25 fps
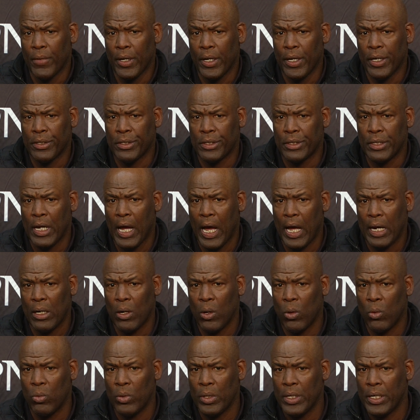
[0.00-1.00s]
it's not
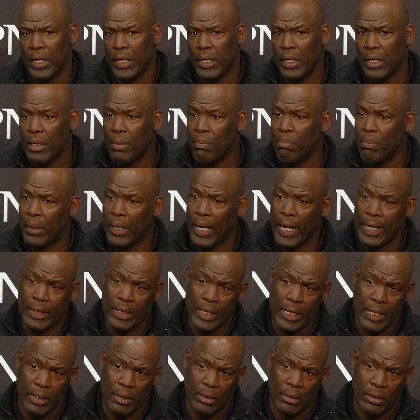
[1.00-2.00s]
only him, but I
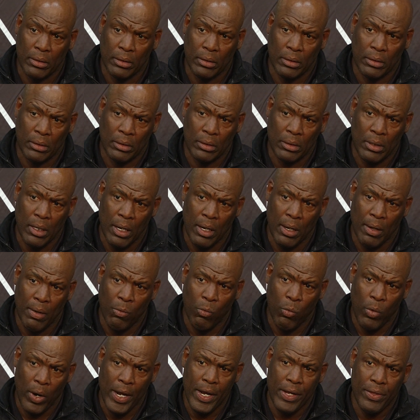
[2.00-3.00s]
think
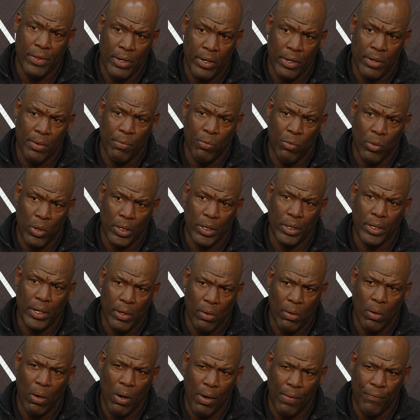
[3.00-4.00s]
the way they're running
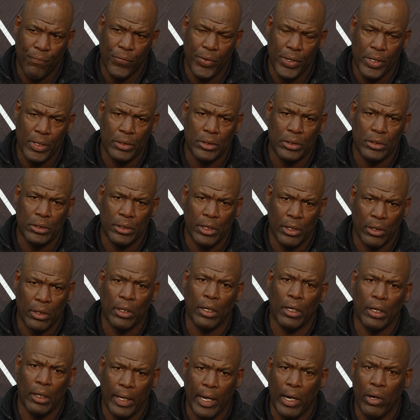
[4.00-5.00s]
their offense, they're
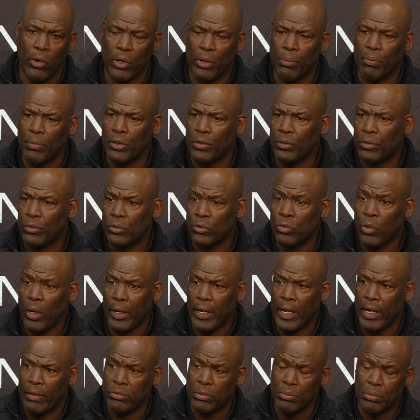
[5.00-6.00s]
going to allow him to try
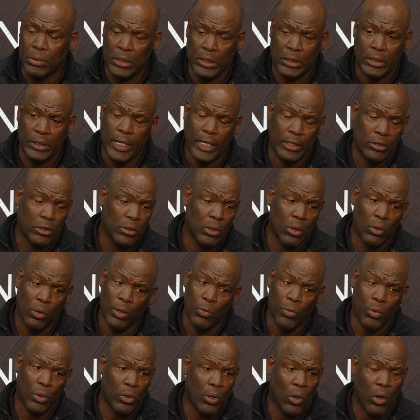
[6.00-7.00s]
to have some success. You know,
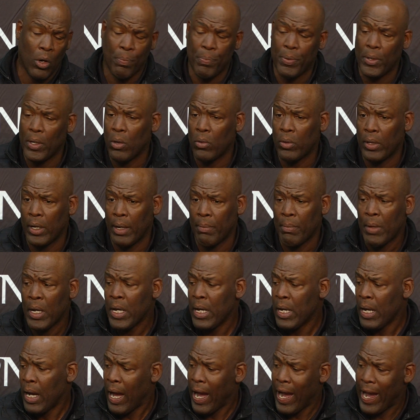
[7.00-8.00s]
they run the RPO game.
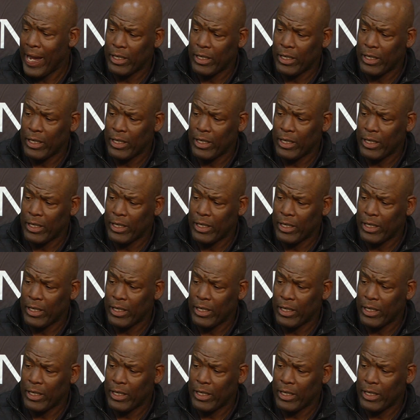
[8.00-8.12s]
I